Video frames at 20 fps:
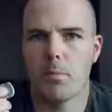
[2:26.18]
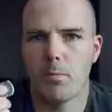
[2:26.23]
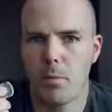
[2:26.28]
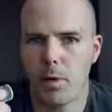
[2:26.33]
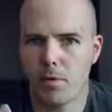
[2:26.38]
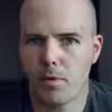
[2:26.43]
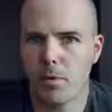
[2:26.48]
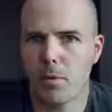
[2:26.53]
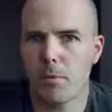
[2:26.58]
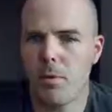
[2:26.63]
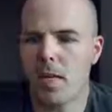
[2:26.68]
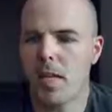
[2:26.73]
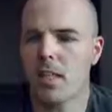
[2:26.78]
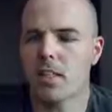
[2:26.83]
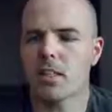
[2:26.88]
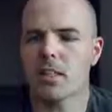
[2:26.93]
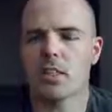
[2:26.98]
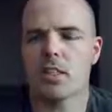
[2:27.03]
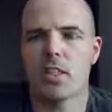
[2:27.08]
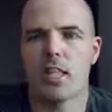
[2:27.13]
But for me,
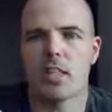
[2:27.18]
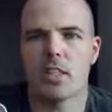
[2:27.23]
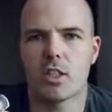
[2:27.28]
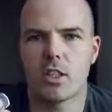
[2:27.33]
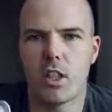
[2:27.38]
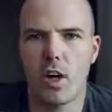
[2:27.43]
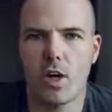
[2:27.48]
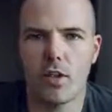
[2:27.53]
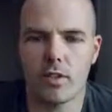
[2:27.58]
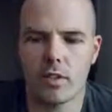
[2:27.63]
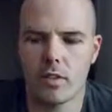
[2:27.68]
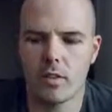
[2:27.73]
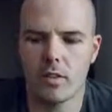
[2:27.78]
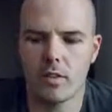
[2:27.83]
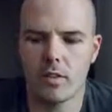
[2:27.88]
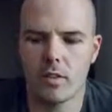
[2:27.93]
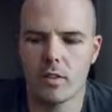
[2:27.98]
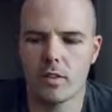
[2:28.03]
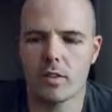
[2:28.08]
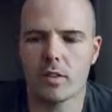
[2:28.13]
it's not
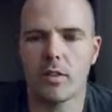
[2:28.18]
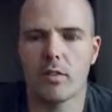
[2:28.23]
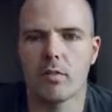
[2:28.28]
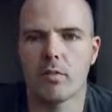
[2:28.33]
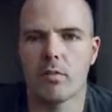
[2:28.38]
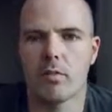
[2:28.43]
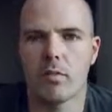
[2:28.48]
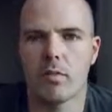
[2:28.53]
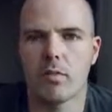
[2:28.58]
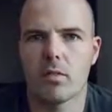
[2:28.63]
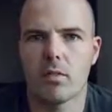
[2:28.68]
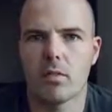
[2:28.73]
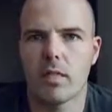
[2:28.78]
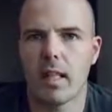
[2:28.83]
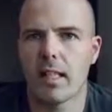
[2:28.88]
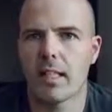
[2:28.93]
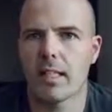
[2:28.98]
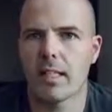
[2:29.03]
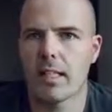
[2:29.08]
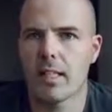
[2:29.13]

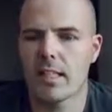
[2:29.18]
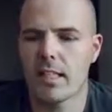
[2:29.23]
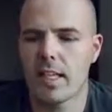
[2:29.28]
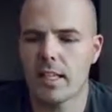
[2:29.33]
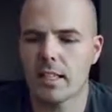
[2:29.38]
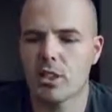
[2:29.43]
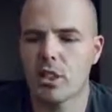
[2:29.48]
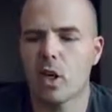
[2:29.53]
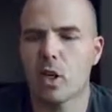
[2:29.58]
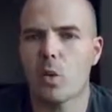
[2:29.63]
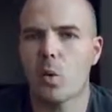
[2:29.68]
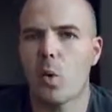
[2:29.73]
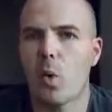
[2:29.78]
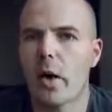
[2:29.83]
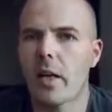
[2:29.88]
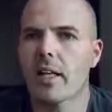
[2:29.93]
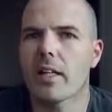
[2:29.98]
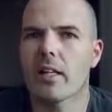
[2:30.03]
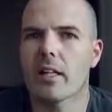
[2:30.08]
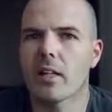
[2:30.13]

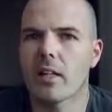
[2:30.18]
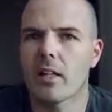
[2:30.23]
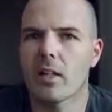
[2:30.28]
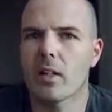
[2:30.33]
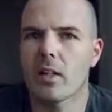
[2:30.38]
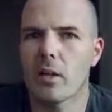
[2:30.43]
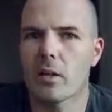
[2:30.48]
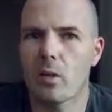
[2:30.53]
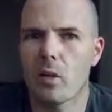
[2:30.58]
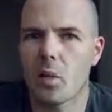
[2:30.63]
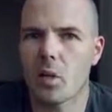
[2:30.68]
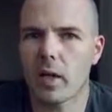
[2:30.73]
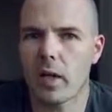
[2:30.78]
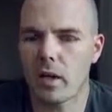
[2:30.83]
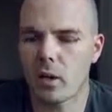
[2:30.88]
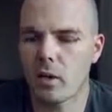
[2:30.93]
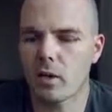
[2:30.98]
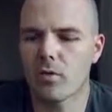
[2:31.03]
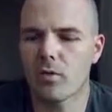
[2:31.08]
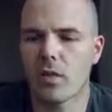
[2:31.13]
quite what I
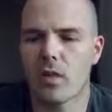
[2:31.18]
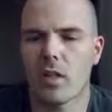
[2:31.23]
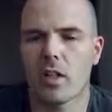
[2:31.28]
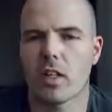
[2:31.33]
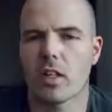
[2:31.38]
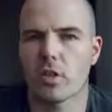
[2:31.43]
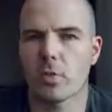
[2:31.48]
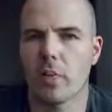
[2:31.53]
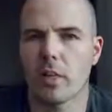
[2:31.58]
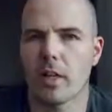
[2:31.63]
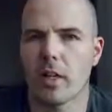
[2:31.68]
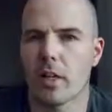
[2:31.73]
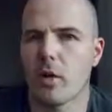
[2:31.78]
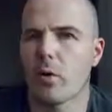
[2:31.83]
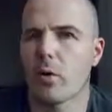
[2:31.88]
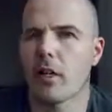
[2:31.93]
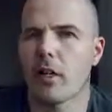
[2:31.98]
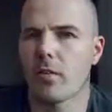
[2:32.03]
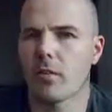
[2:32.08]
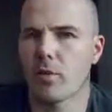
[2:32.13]
look for in a spinner, or
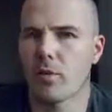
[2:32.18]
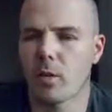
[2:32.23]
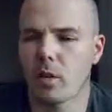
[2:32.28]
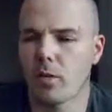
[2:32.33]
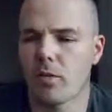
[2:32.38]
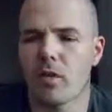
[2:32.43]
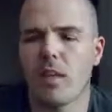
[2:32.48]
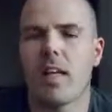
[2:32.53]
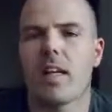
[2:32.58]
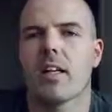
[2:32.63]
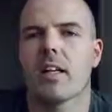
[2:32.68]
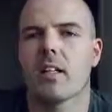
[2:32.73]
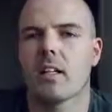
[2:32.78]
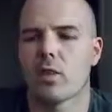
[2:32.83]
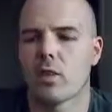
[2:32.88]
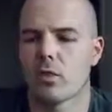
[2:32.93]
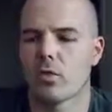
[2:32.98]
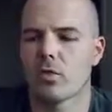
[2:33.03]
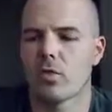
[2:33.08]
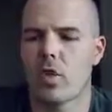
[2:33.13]
what I've learned to
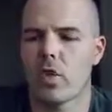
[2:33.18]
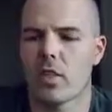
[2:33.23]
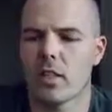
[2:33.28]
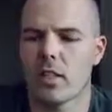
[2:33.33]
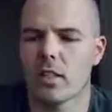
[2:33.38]
look for.